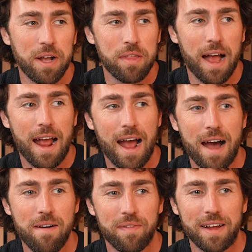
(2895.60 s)
I mean, because I
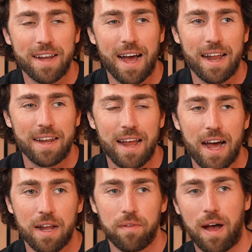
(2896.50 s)
have, and
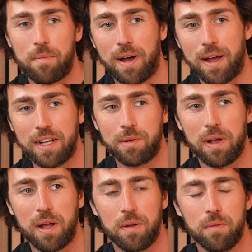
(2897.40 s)
I've had my
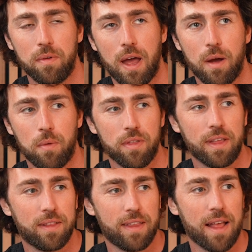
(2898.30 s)

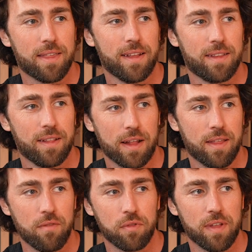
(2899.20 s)
HbA1c tested like
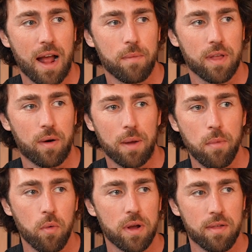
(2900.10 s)
several times now, and
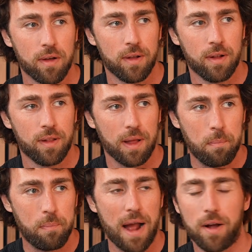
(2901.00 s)
I'm always
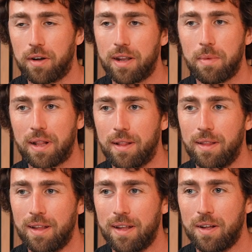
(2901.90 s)
bang on in the
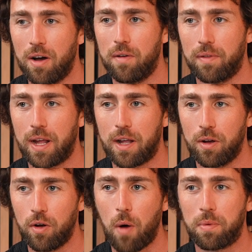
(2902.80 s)
middle of like
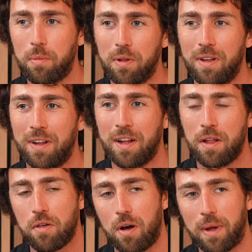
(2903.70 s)
optimal.
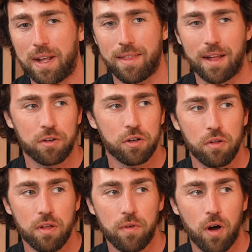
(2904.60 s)
So I'm like, is that just
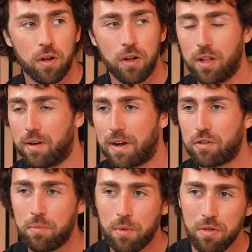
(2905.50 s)
because I've got a lot of
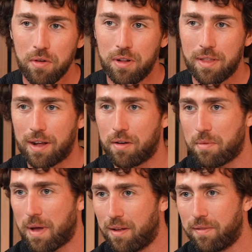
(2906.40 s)
extra muscle? Is that
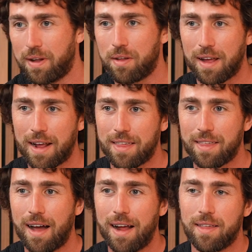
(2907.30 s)
because I'm healthy? Because I
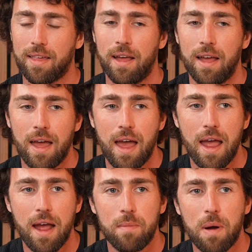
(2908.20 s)
exercise?
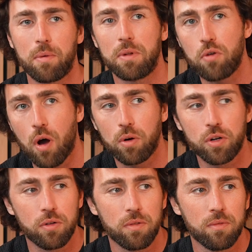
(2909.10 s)
I probably know I
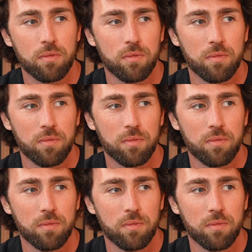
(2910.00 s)
shouldn't